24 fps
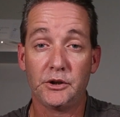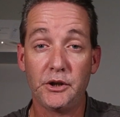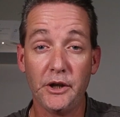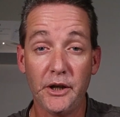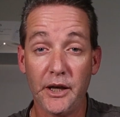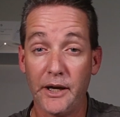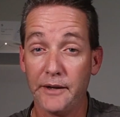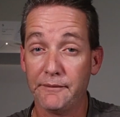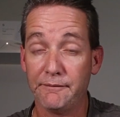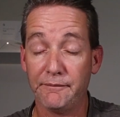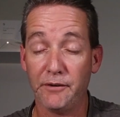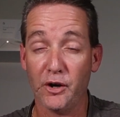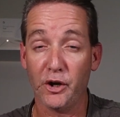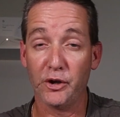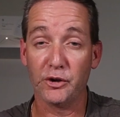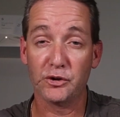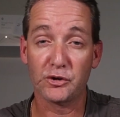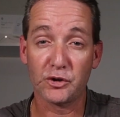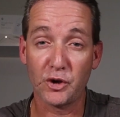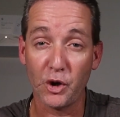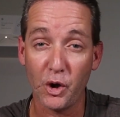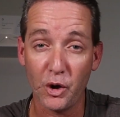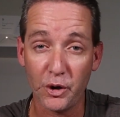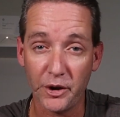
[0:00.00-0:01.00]
G'day
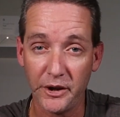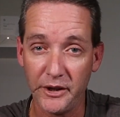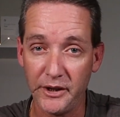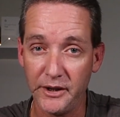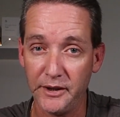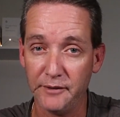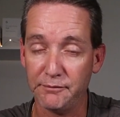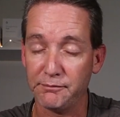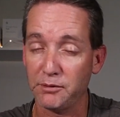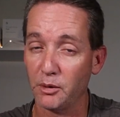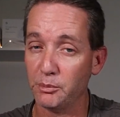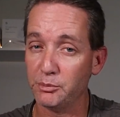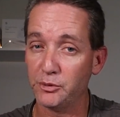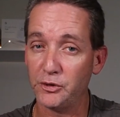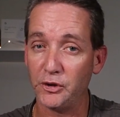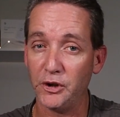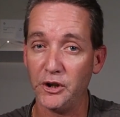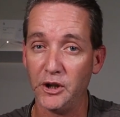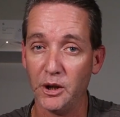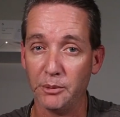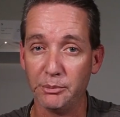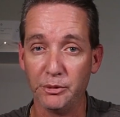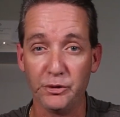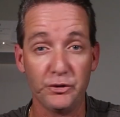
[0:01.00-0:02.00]
folks, Conor here from
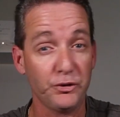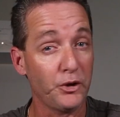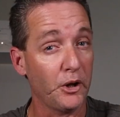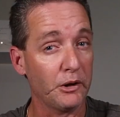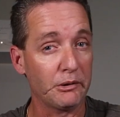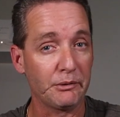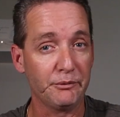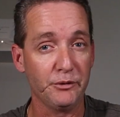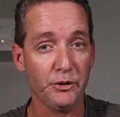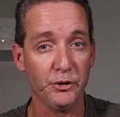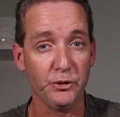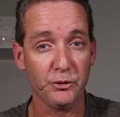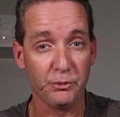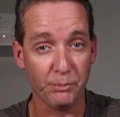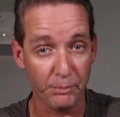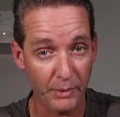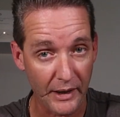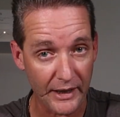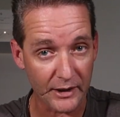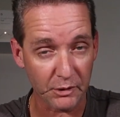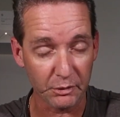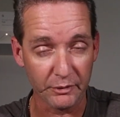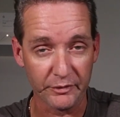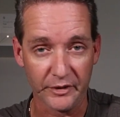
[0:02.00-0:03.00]
CW's Tech Reviews
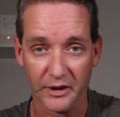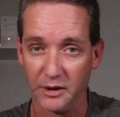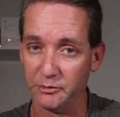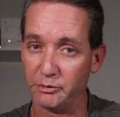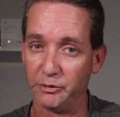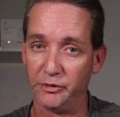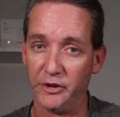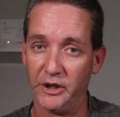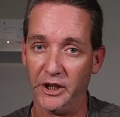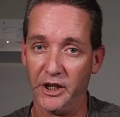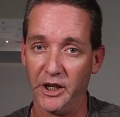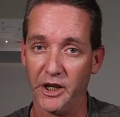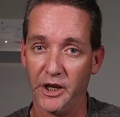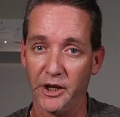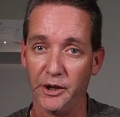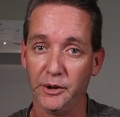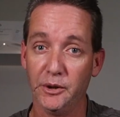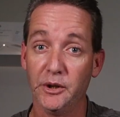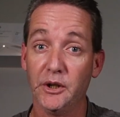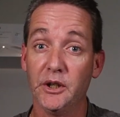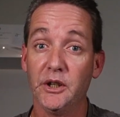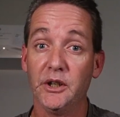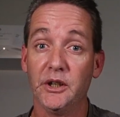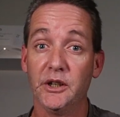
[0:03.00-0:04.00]
back with another
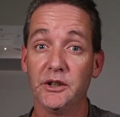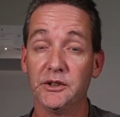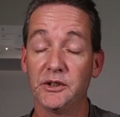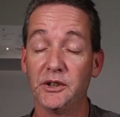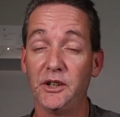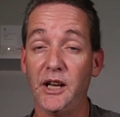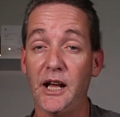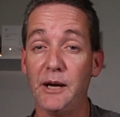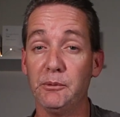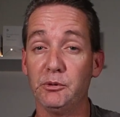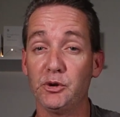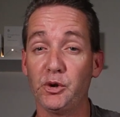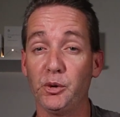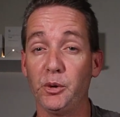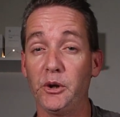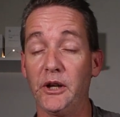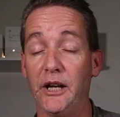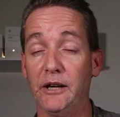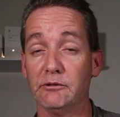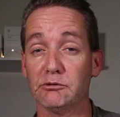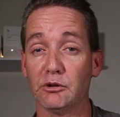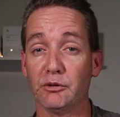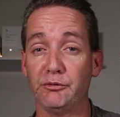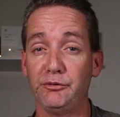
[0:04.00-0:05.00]
video and today we're
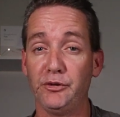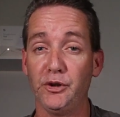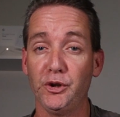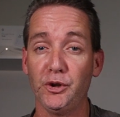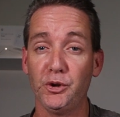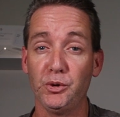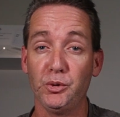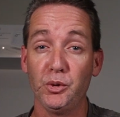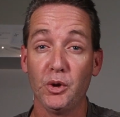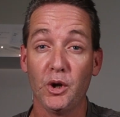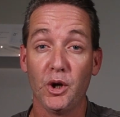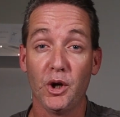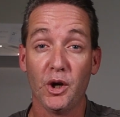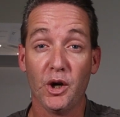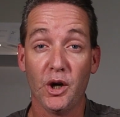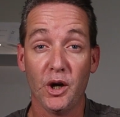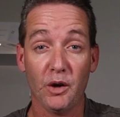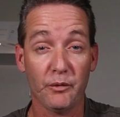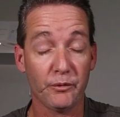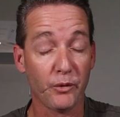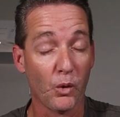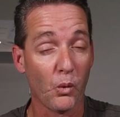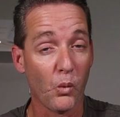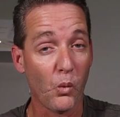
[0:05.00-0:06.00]
doing a review
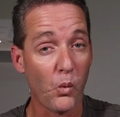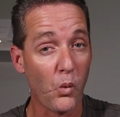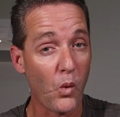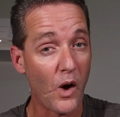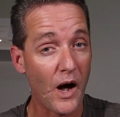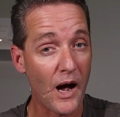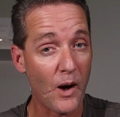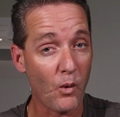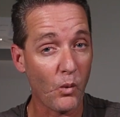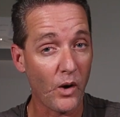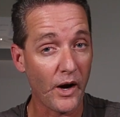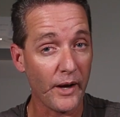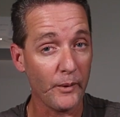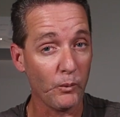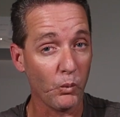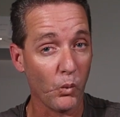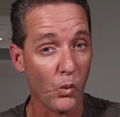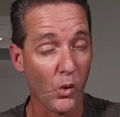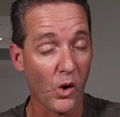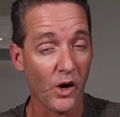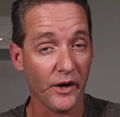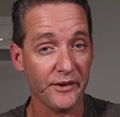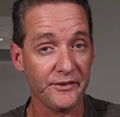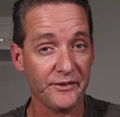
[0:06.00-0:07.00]
of the Huawei
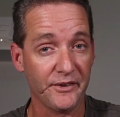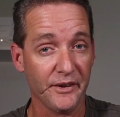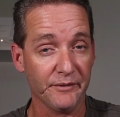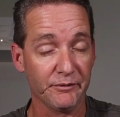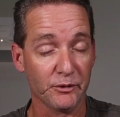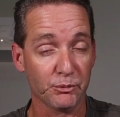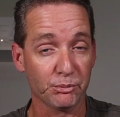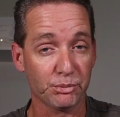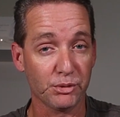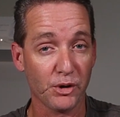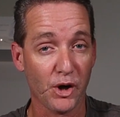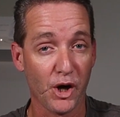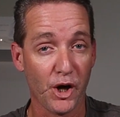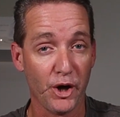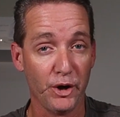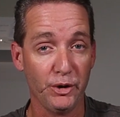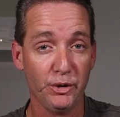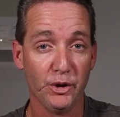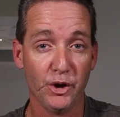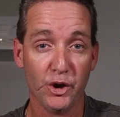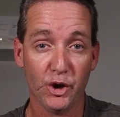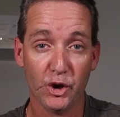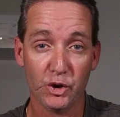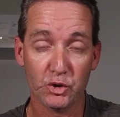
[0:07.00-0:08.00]
Y7
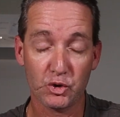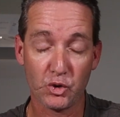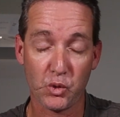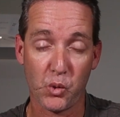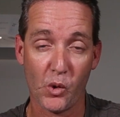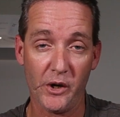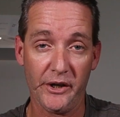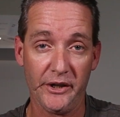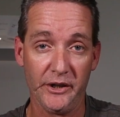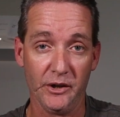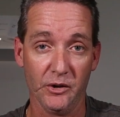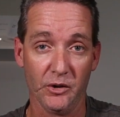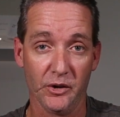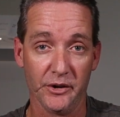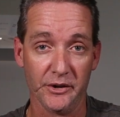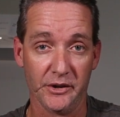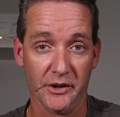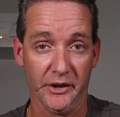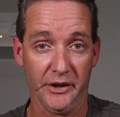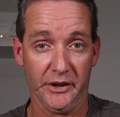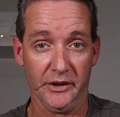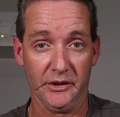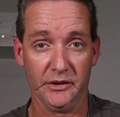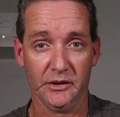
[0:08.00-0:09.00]
Pro
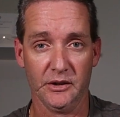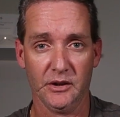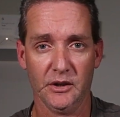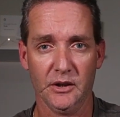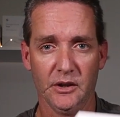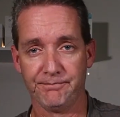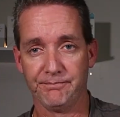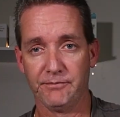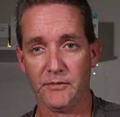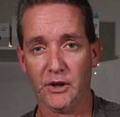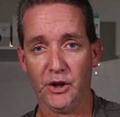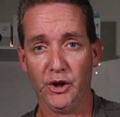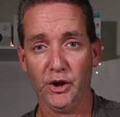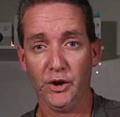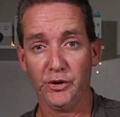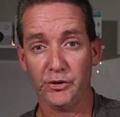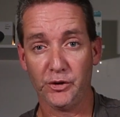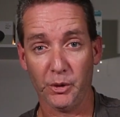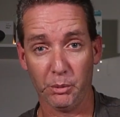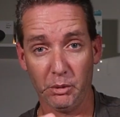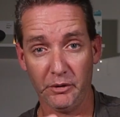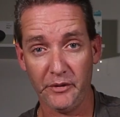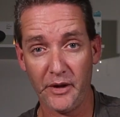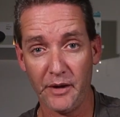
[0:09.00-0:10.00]
2019.
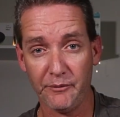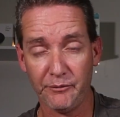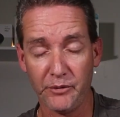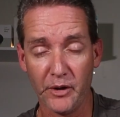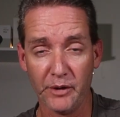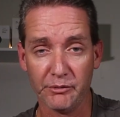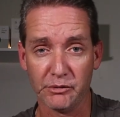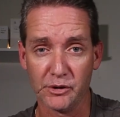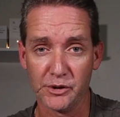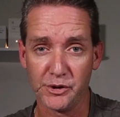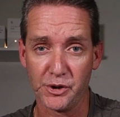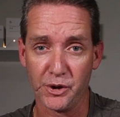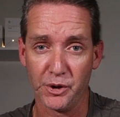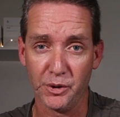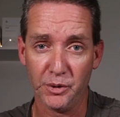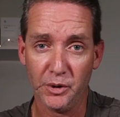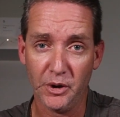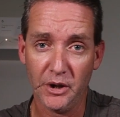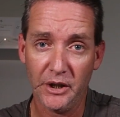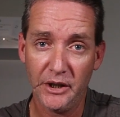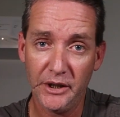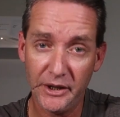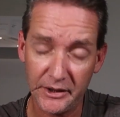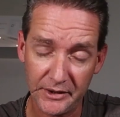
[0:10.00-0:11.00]
So without further
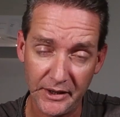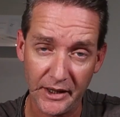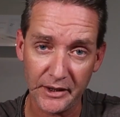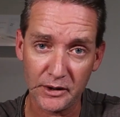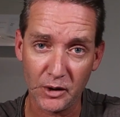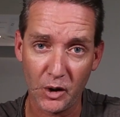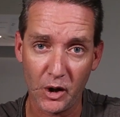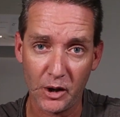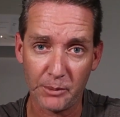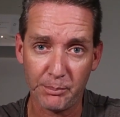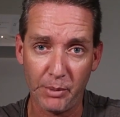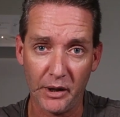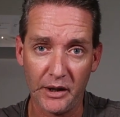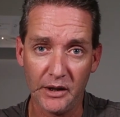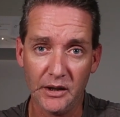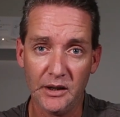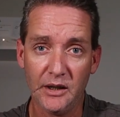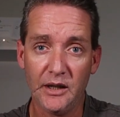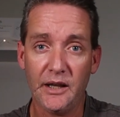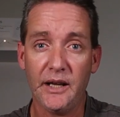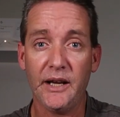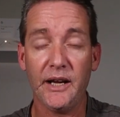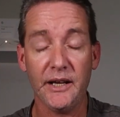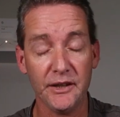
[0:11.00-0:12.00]
ado, hit that like
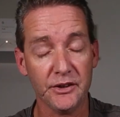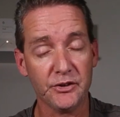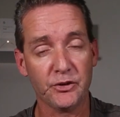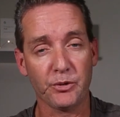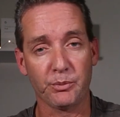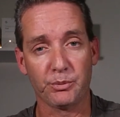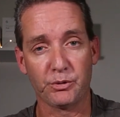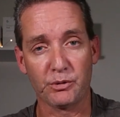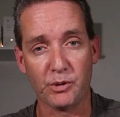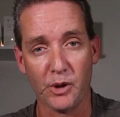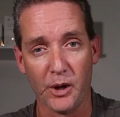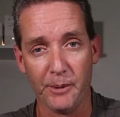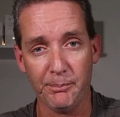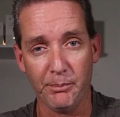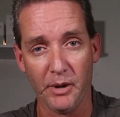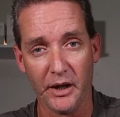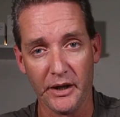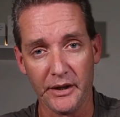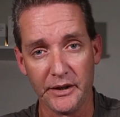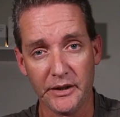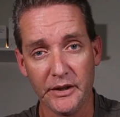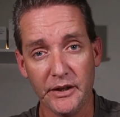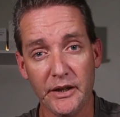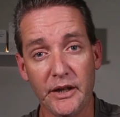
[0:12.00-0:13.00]
button and the subscribe
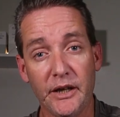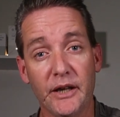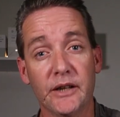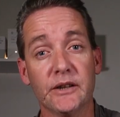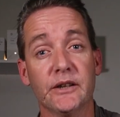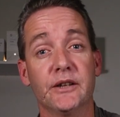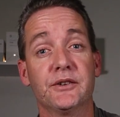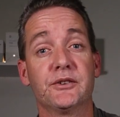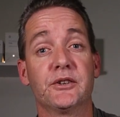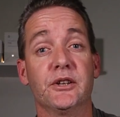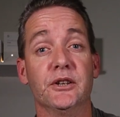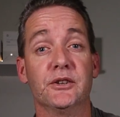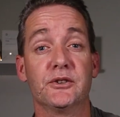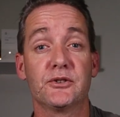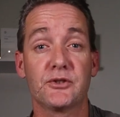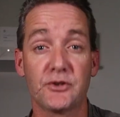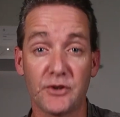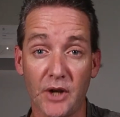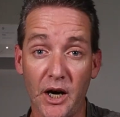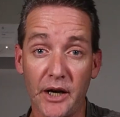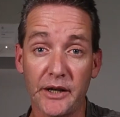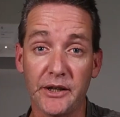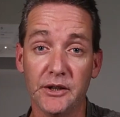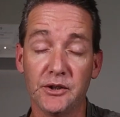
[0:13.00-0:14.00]
button and let's get
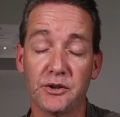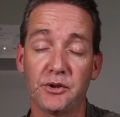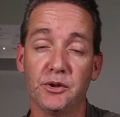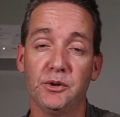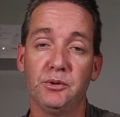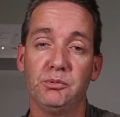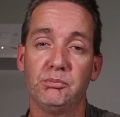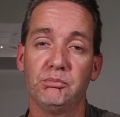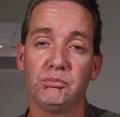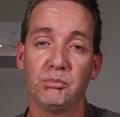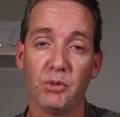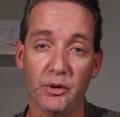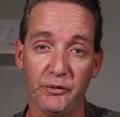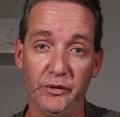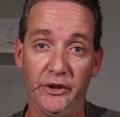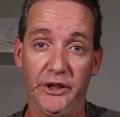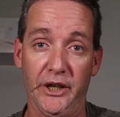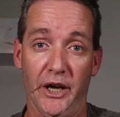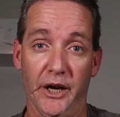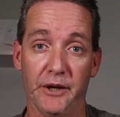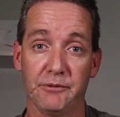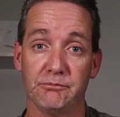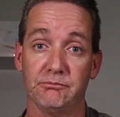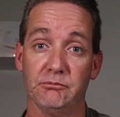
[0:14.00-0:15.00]
stuck into my
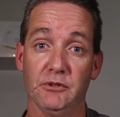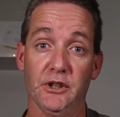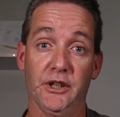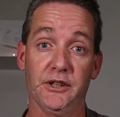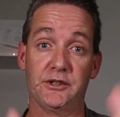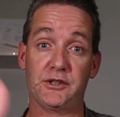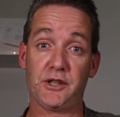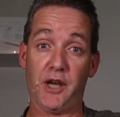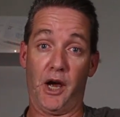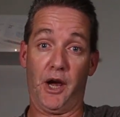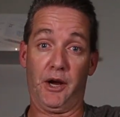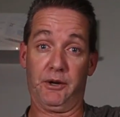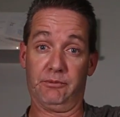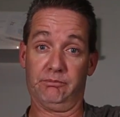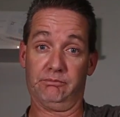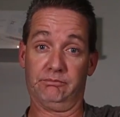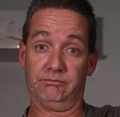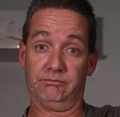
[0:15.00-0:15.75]
video. Let's go.